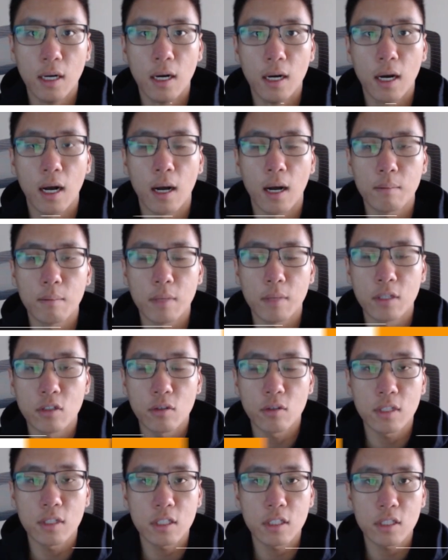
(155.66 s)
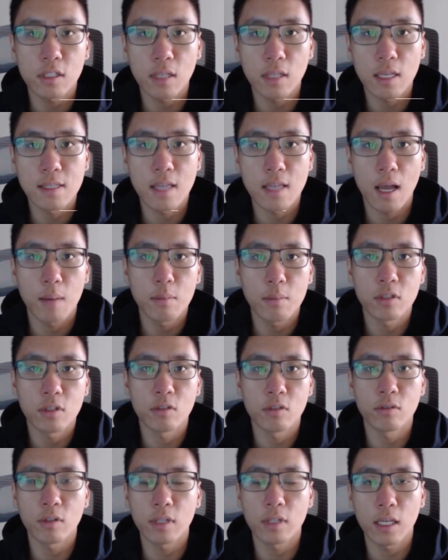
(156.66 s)
Um, and so this exam
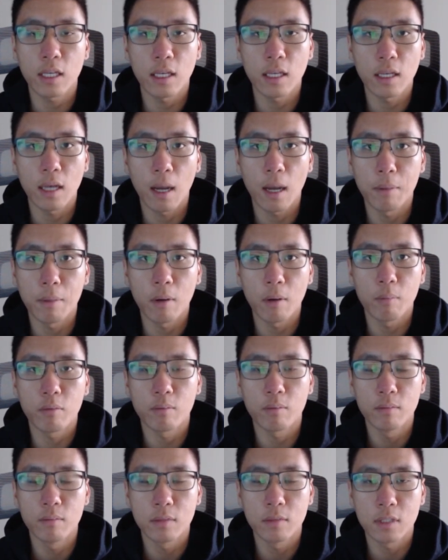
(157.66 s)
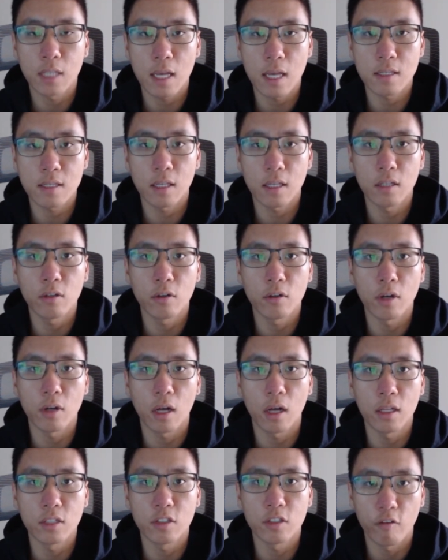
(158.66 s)
is really about testing your
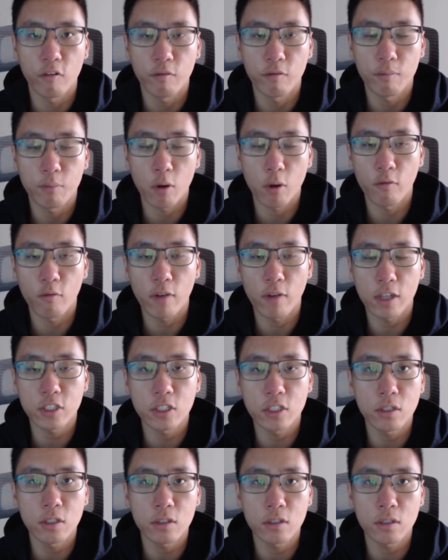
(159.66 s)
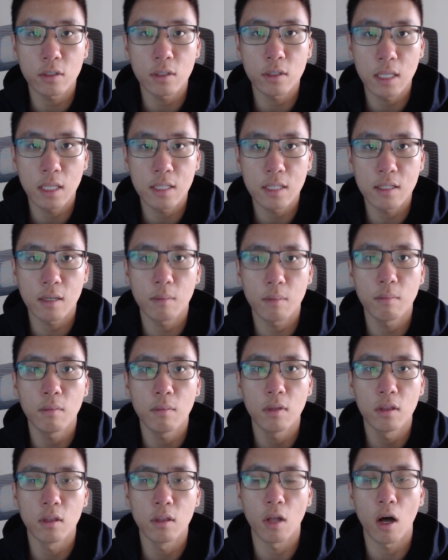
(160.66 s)
knowledge of professionalism,
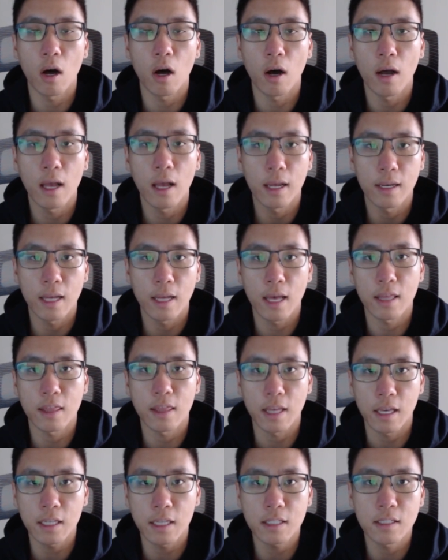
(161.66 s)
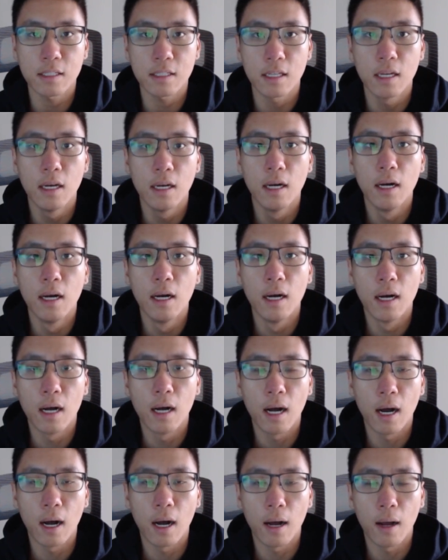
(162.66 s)
law, and ethics.
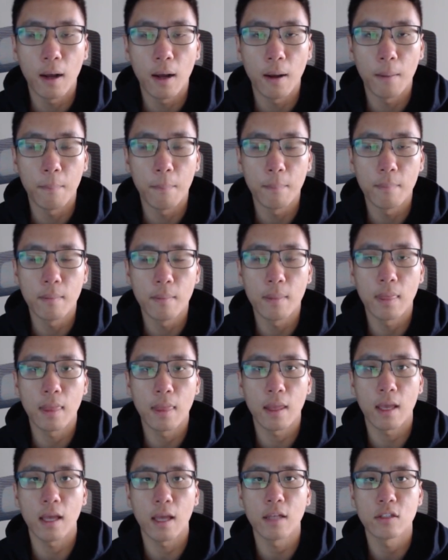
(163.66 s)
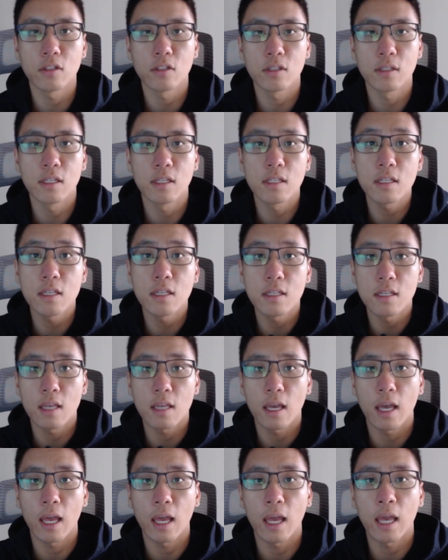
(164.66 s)
Um, and this is
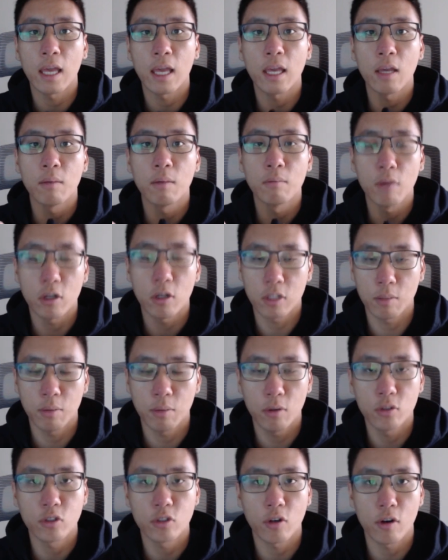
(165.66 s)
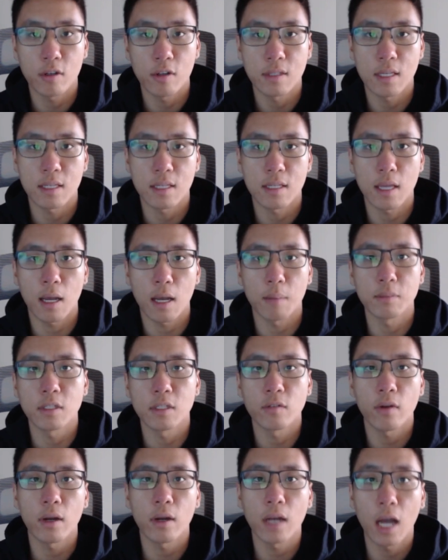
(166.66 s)
a multiple choice exam, it's
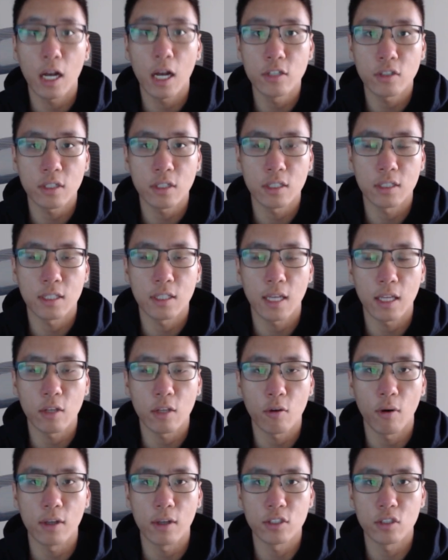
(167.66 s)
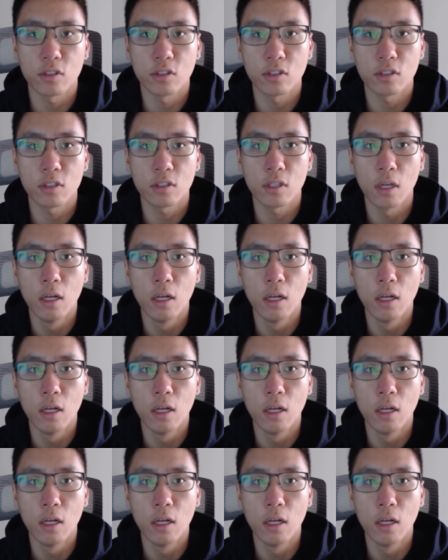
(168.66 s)
around 110 questions